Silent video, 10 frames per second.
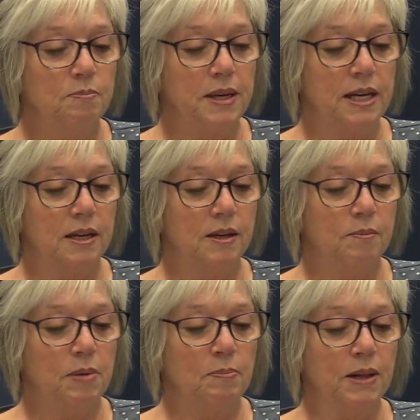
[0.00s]
be it
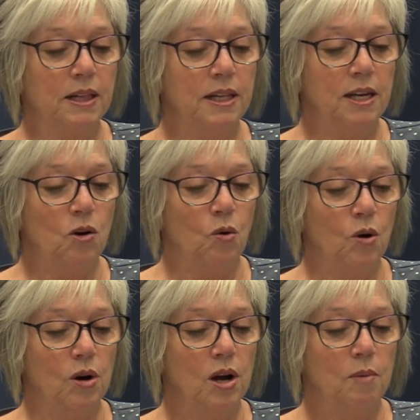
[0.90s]
publicly
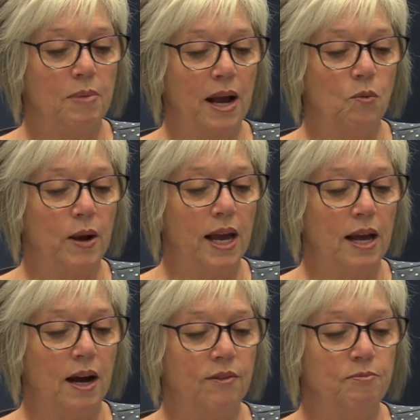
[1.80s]
or by
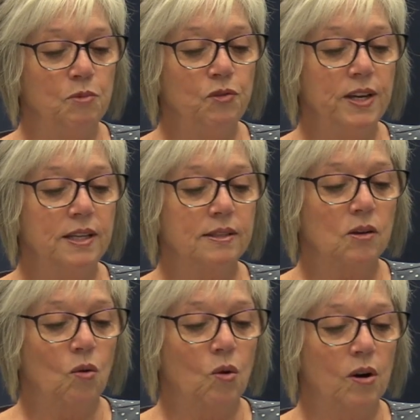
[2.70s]
way of movies
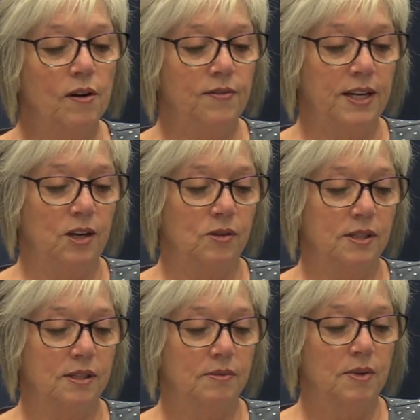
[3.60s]
or videos.